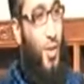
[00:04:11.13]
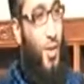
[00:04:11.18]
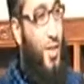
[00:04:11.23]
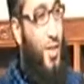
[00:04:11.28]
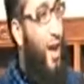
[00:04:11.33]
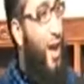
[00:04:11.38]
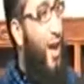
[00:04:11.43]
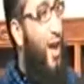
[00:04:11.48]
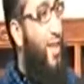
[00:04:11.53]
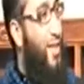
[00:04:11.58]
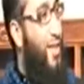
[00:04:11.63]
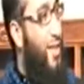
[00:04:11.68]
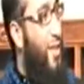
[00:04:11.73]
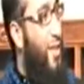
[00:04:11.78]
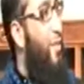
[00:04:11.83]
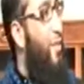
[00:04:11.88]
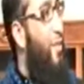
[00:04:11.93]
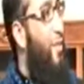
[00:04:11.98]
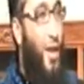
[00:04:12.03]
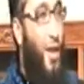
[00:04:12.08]
hold
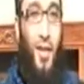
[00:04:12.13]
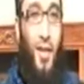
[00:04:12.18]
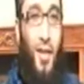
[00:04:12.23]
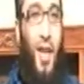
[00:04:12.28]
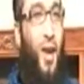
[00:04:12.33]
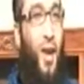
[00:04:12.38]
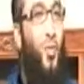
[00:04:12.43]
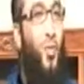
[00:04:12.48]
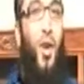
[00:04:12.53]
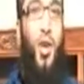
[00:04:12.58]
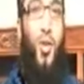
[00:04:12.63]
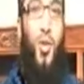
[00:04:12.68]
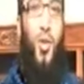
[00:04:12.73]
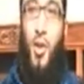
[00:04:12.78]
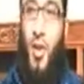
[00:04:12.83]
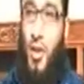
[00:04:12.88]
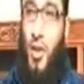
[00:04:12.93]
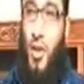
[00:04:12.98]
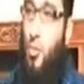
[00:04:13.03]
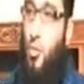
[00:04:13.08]
signs and everything that
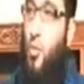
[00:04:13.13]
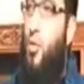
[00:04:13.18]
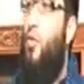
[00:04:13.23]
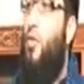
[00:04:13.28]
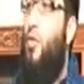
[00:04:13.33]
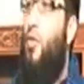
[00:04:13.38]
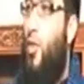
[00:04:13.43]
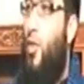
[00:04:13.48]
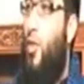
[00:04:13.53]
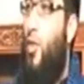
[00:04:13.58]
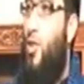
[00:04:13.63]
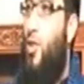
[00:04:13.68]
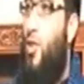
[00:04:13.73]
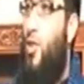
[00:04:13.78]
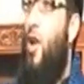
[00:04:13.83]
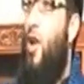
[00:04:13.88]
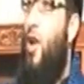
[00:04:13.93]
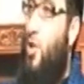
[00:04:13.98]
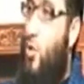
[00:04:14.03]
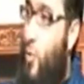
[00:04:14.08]
we do not approve of
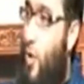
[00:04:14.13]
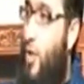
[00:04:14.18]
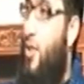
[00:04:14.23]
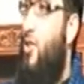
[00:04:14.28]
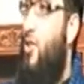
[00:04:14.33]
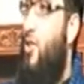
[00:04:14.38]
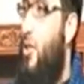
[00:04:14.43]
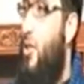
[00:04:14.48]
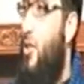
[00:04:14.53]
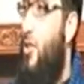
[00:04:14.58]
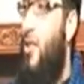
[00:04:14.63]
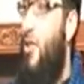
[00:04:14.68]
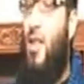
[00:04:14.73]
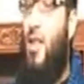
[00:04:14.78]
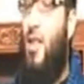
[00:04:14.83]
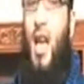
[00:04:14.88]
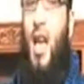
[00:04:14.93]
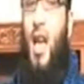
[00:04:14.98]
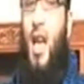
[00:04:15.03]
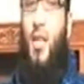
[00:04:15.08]
this. We are Swedish
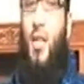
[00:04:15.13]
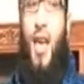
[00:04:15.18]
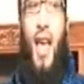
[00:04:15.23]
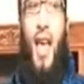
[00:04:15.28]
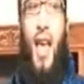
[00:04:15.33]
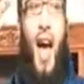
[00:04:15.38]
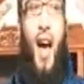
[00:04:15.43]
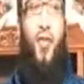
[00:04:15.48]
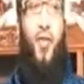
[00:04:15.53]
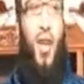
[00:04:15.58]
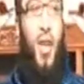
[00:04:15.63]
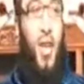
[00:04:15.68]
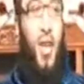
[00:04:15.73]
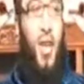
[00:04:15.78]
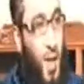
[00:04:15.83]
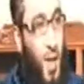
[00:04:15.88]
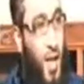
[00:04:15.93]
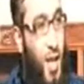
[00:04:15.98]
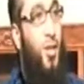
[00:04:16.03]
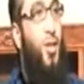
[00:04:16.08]
citizens. They
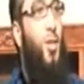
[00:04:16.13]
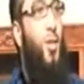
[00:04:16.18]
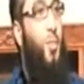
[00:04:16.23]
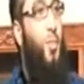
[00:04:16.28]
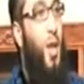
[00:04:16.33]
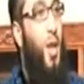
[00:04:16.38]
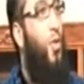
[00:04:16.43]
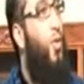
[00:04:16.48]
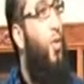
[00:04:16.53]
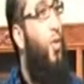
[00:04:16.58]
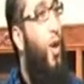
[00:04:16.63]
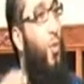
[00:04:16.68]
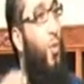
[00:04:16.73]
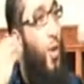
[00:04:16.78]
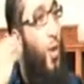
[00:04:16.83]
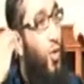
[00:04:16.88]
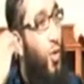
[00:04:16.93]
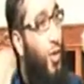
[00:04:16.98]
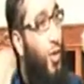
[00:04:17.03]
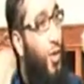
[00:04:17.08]
have to explain to the people
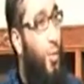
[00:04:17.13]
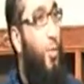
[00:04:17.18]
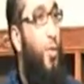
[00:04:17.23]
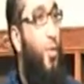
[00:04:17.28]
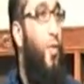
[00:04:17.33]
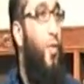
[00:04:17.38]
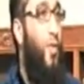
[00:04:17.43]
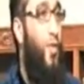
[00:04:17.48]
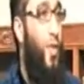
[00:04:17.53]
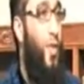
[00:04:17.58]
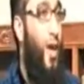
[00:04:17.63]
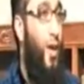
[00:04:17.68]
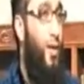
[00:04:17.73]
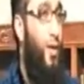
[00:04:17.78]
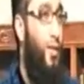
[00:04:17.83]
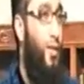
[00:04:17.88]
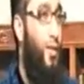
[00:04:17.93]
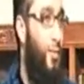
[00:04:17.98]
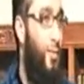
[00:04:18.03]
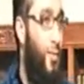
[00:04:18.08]
that we don't approve
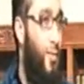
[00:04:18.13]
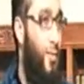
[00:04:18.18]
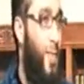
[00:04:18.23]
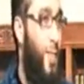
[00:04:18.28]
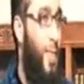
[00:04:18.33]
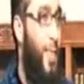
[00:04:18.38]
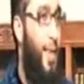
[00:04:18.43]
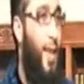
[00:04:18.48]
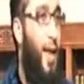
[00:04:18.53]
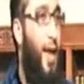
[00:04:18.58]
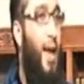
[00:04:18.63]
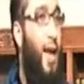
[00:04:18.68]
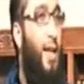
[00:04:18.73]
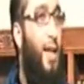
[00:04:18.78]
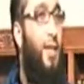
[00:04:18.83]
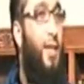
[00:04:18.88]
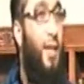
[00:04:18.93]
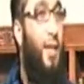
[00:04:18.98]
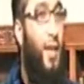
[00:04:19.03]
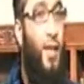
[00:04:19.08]
of that.
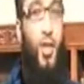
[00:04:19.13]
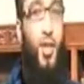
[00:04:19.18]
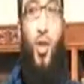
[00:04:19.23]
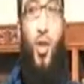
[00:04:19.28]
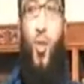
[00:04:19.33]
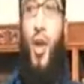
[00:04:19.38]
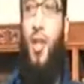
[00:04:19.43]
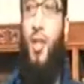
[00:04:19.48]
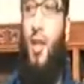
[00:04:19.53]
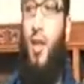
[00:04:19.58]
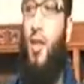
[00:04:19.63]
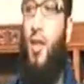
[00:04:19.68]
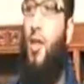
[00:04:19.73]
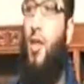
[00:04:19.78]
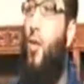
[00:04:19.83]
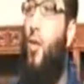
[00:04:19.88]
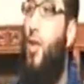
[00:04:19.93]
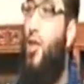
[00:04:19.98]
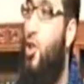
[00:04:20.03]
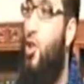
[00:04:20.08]
And in
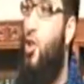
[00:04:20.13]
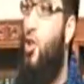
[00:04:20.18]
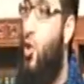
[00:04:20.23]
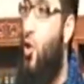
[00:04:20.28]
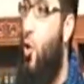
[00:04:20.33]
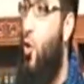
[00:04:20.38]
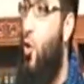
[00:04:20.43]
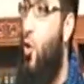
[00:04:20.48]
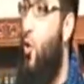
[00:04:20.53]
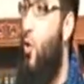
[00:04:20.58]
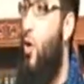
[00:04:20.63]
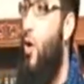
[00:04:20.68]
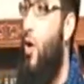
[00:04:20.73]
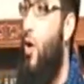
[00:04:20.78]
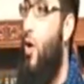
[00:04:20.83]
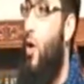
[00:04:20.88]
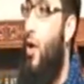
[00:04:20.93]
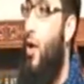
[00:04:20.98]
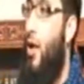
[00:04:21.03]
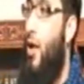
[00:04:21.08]
Sweden, there was
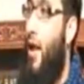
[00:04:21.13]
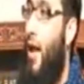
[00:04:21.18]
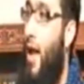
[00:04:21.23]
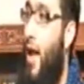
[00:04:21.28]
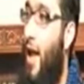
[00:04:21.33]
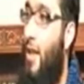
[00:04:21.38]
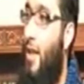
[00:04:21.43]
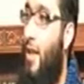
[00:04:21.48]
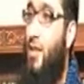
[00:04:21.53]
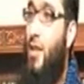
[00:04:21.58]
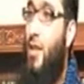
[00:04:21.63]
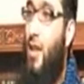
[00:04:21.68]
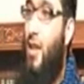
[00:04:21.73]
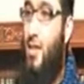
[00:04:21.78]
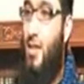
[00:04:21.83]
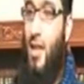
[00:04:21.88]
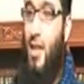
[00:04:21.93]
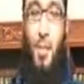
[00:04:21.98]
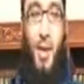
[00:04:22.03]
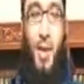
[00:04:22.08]
no
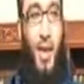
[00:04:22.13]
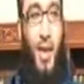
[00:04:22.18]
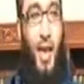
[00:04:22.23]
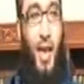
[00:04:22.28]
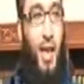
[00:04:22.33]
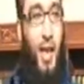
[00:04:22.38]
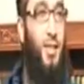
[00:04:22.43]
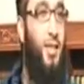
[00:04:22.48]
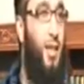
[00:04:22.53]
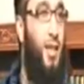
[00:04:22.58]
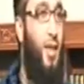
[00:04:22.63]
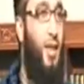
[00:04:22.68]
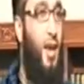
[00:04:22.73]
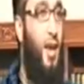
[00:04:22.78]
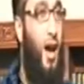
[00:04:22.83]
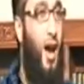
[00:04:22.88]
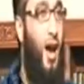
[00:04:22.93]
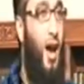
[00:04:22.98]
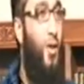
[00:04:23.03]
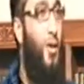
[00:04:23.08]
anti-Islamic,
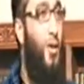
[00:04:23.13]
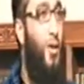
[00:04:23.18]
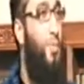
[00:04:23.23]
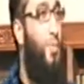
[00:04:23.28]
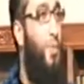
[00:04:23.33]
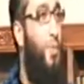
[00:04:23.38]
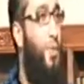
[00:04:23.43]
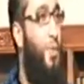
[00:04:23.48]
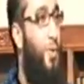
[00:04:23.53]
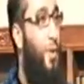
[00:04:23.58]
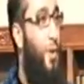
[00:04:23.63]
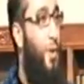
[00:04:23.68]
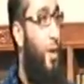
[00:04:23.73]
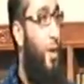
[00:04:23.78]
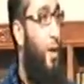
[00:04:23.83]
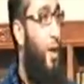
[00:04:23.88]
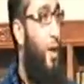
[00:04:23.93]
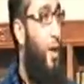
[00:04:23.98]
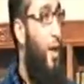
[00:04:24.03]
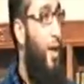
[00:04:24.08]
anti-Arab,
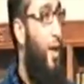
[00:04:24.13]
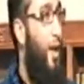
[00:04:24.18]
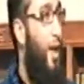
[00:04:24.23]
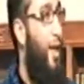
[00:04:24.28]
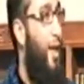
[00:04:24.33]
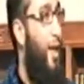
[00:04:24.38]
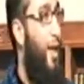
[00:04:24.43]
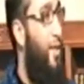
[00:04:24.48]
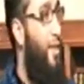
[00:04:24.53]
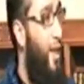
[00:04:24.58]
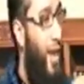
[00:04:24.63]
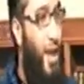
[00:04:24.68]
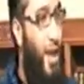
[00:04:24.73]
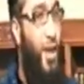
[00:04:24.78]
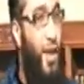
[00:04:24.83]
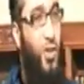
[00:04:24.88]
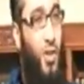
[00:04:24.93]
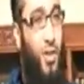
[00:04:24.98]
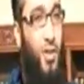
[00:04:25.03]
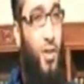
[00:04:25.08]

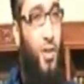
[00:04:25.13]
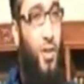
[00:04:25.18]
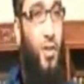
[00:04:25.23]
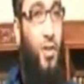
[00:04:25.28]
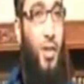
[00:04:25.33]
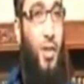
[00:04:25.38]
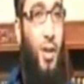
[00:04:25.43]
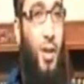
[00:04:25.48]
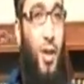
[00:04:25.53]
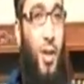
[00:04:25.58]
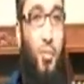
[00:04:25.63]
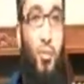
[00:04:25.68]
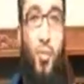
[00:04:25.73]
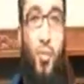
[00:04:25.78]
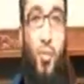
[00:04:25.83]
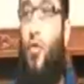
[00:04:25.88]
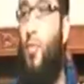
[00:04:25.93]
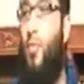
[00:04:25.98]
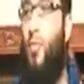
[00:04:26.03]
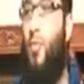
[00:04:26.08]
anti-Asian
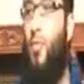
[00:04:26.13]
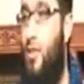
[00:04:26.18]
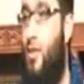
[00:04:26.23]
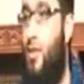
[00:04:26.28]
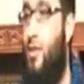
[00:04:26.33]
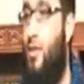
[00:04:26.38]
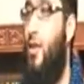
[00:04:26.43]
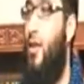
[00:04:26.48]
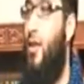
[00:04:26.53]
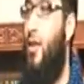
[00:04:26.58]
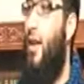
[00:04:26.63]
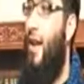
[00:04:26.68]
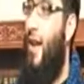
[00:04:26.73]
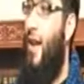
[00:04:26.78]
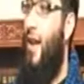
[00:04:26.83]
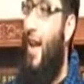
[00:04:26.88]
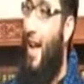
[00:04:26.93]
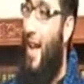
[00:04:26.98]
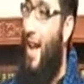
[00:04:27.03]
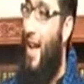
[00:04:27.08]
movements.